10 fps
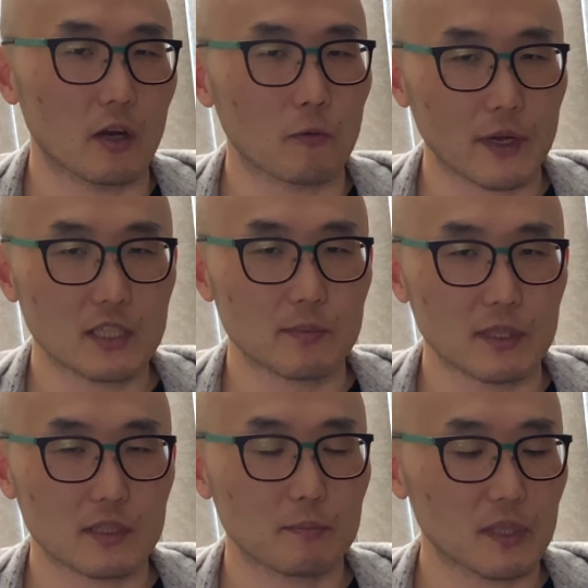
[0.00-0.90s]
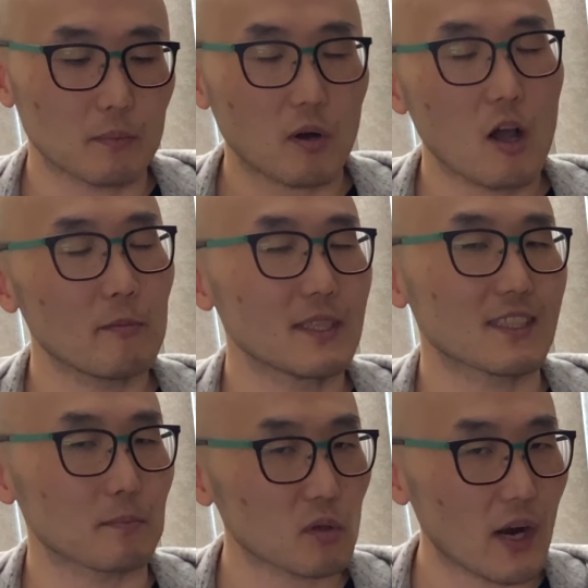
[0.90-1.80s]
arrangements. But the problem is the
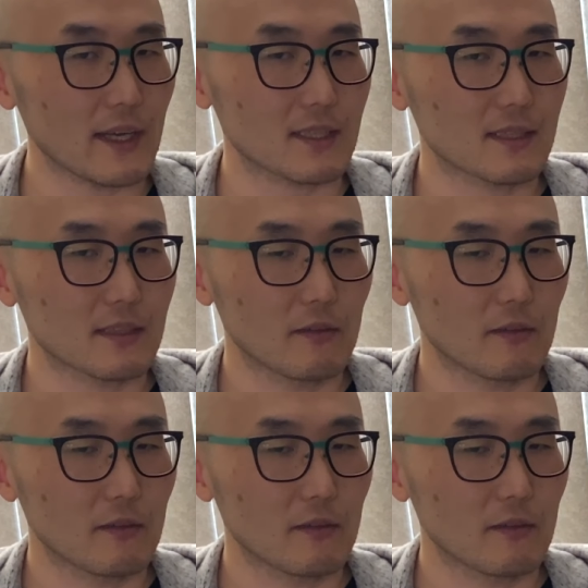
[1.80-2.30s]
price.